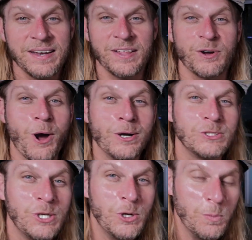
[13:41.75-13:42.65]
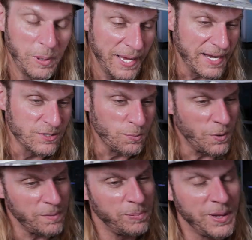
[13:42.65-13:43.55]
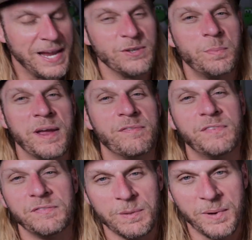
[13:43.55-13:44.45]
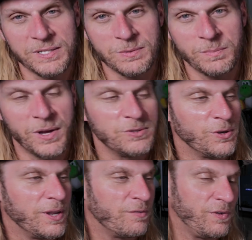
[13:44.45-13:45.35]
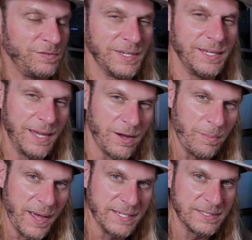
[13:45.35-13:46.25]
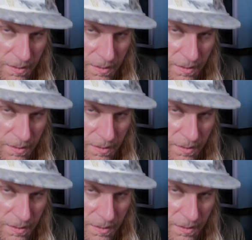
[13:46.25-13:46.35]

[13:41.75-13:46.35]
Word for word: Now there are two plans. One plan, you pay 50 bucks a month, you get 50 gigabytes.